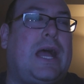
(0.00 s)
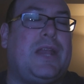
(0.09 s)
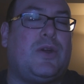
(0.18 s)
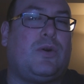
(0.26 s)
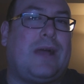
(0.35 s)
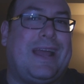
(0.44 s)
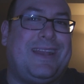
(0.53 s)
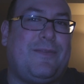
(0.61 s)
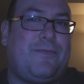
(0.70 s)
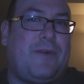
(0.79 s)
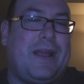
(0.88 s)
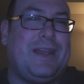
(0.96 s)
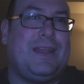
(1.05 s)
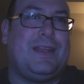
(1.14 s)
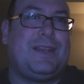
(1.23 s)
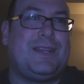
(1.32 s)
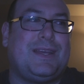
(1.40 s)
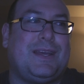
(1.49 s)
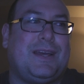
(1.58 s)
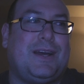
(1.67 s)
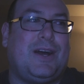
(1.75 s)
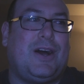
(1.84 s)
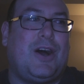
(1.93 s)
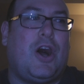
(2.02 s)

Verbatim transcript: I don't I didn't find it uh,